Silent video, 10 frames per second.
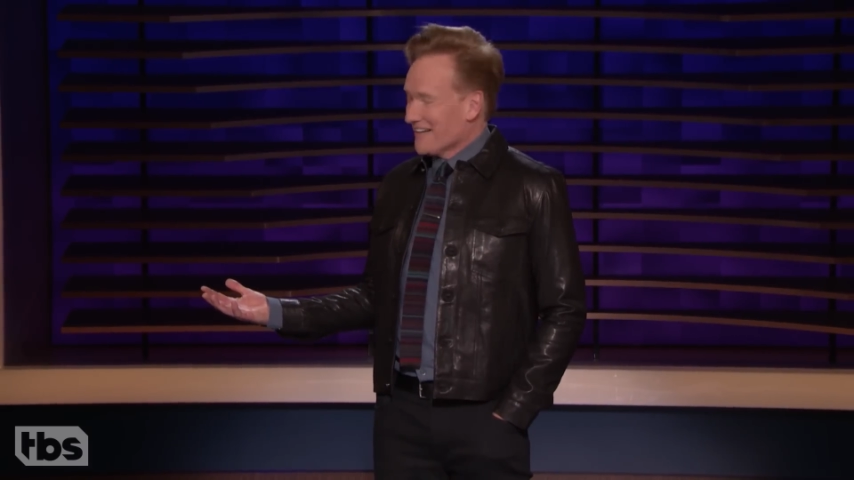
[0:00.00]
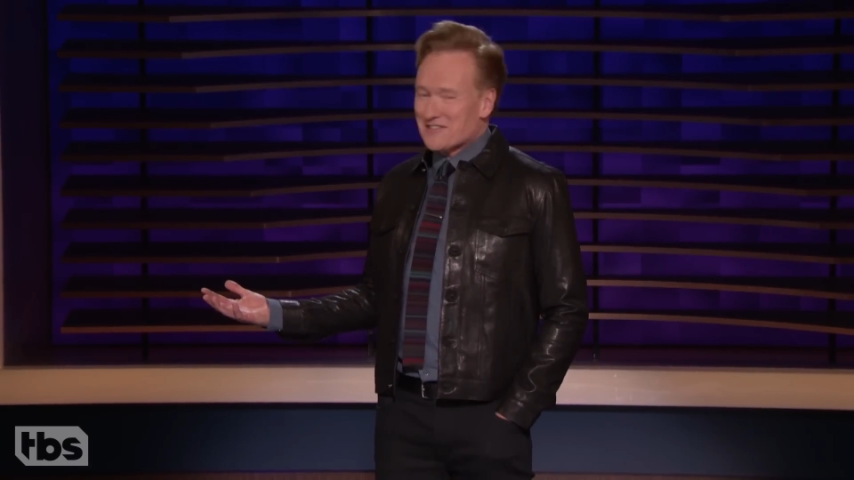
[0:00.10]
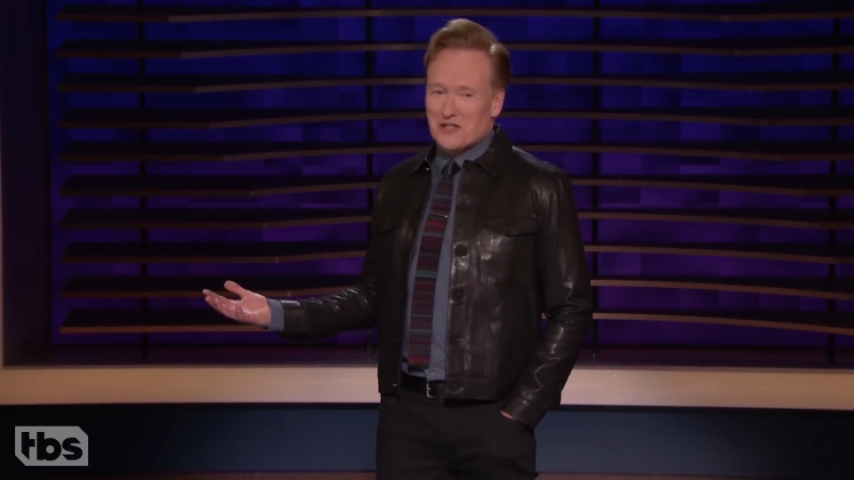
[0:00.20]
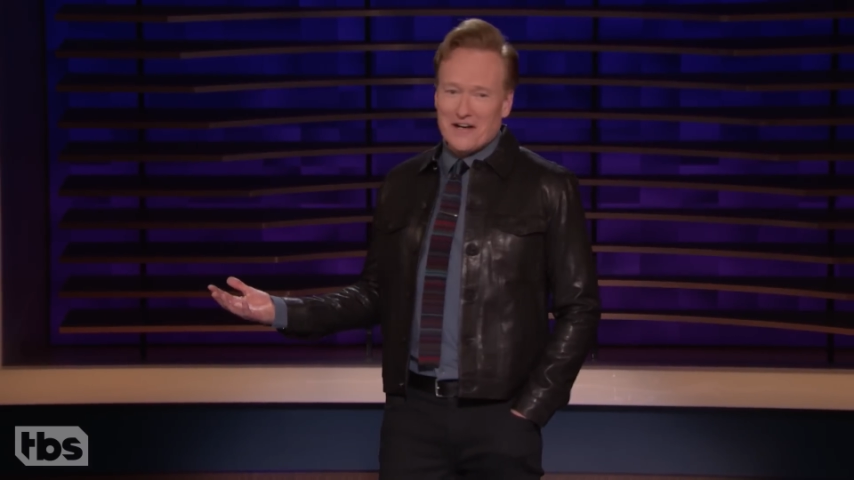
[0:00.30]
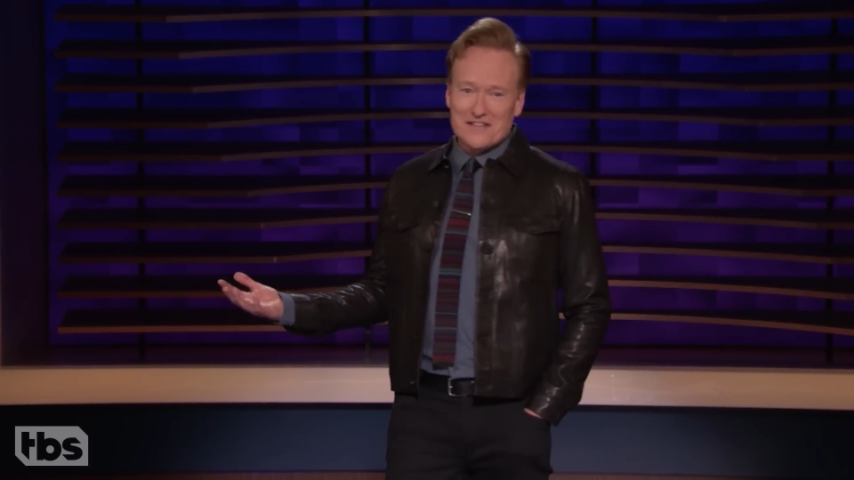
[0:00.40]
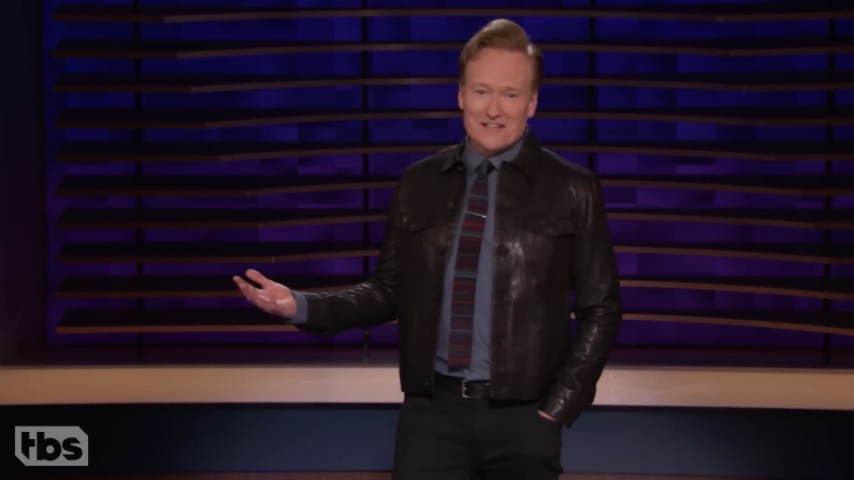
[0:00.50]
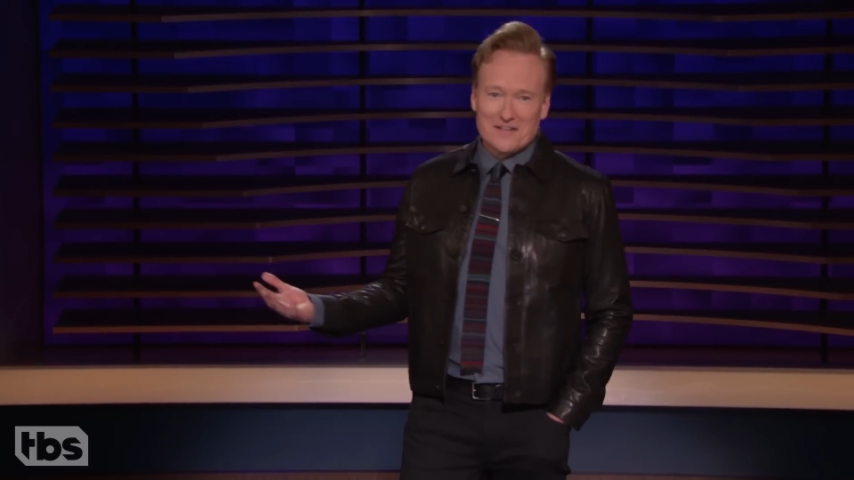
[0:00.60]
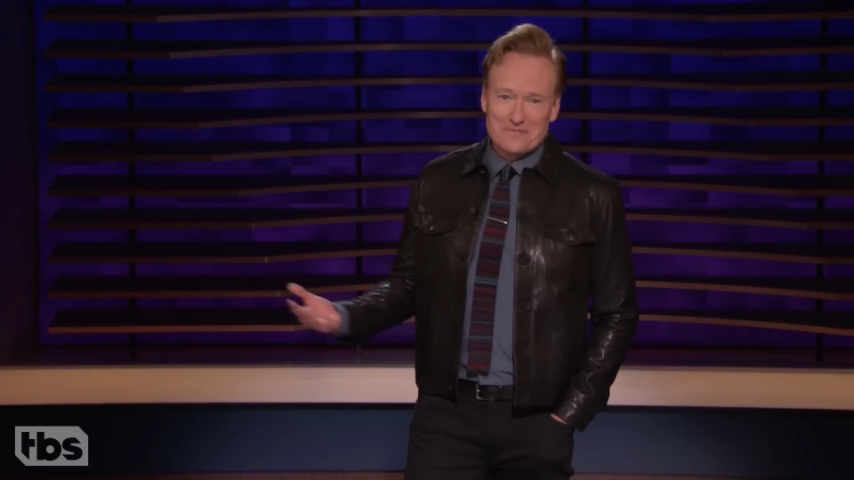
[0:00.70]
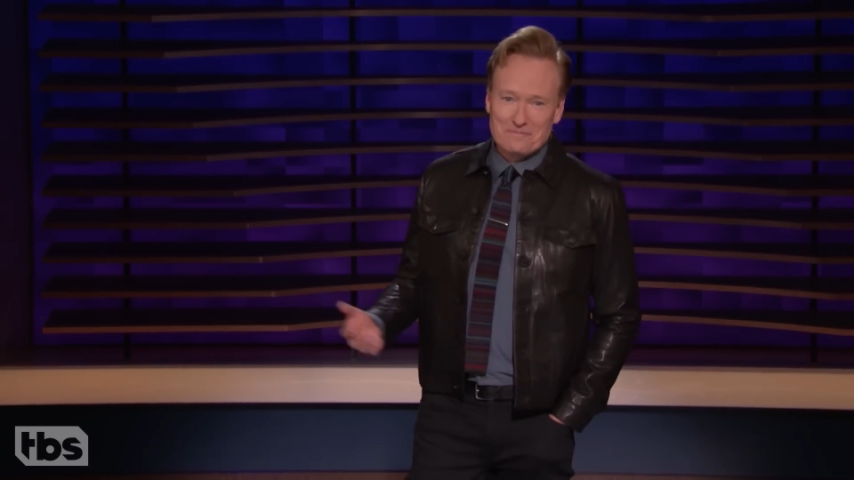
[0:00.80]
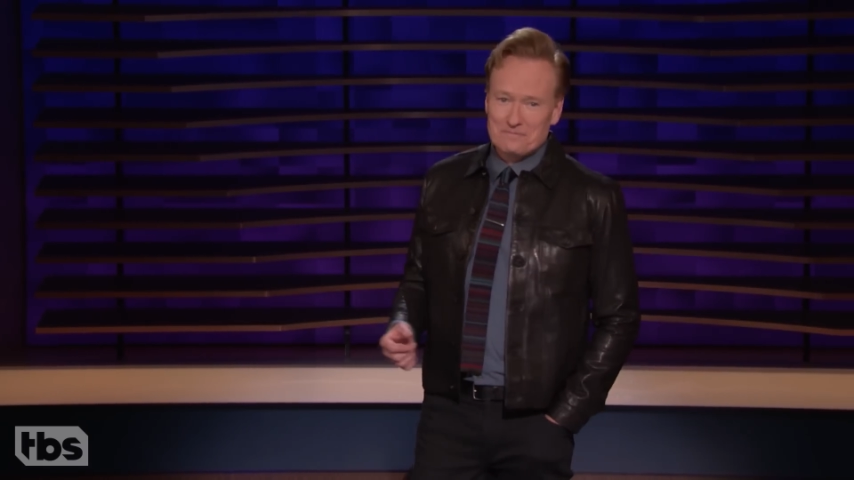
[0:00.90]
It's well, crazy.
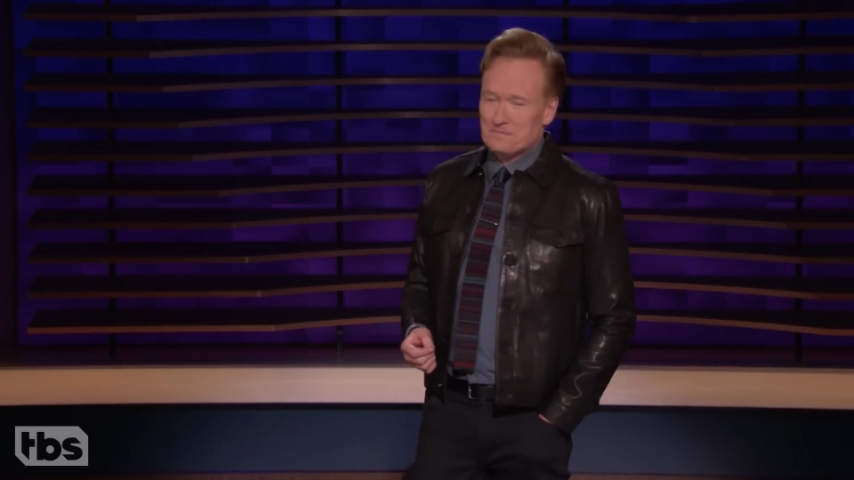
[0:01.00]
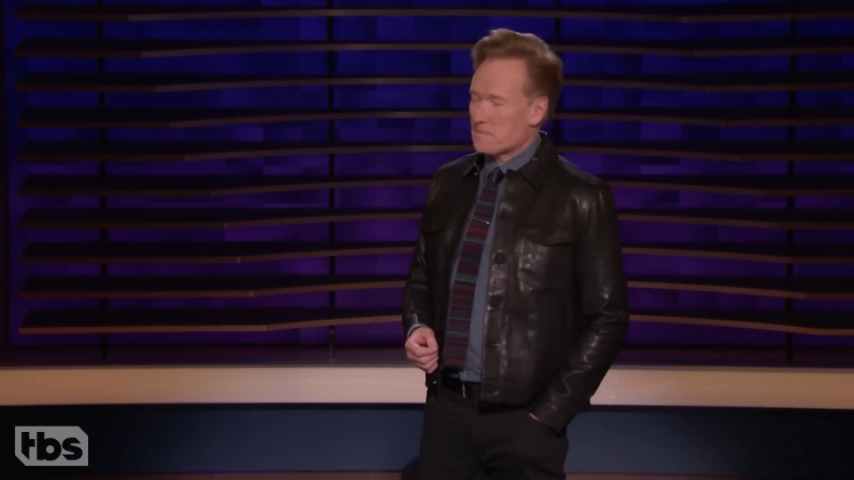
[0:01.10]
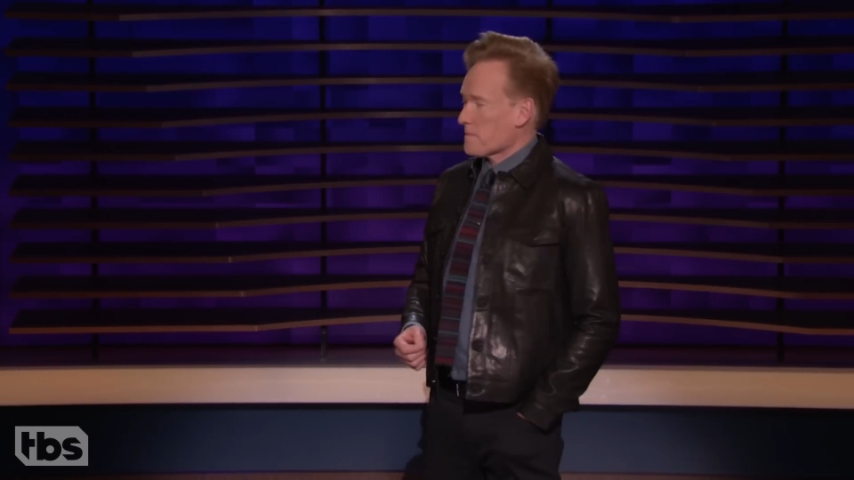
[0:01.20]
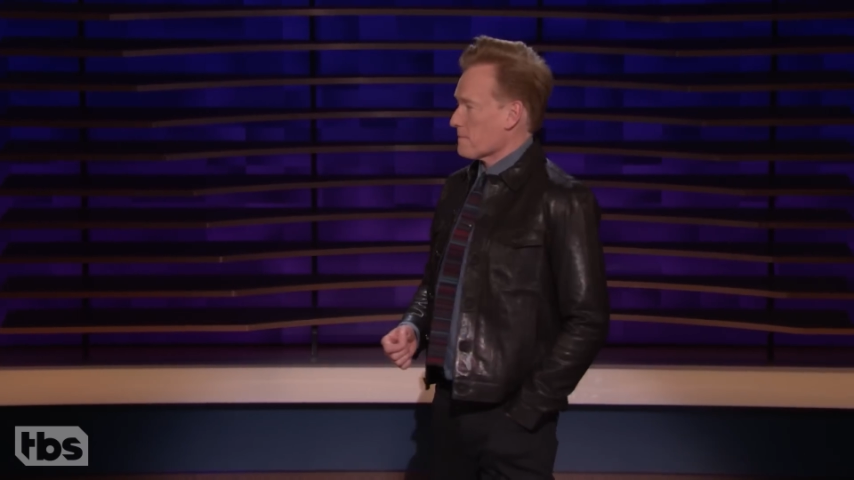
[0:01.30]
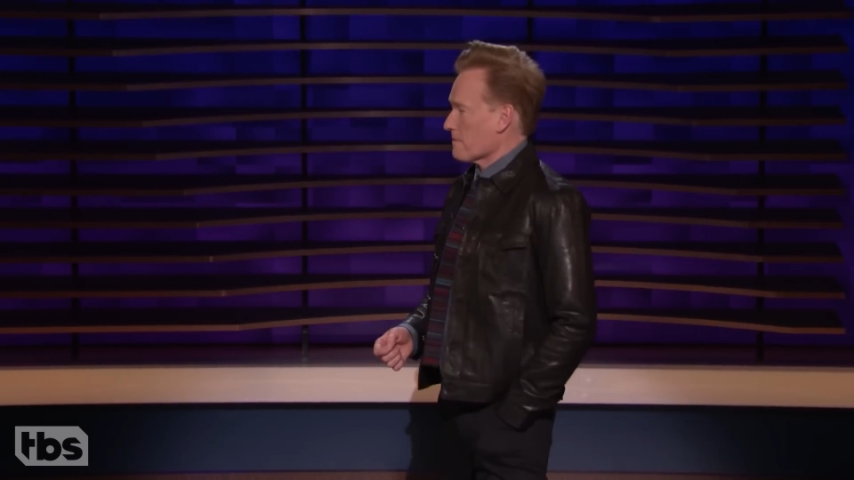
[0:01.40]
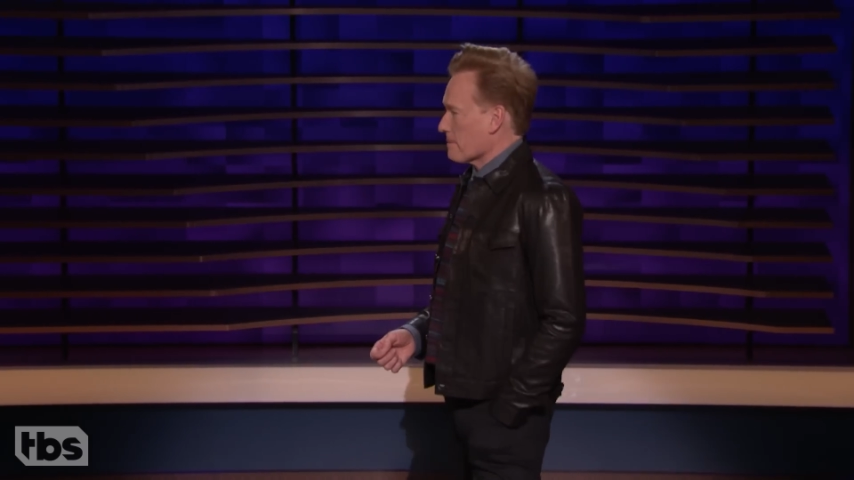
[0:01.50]
They, they, we got the Real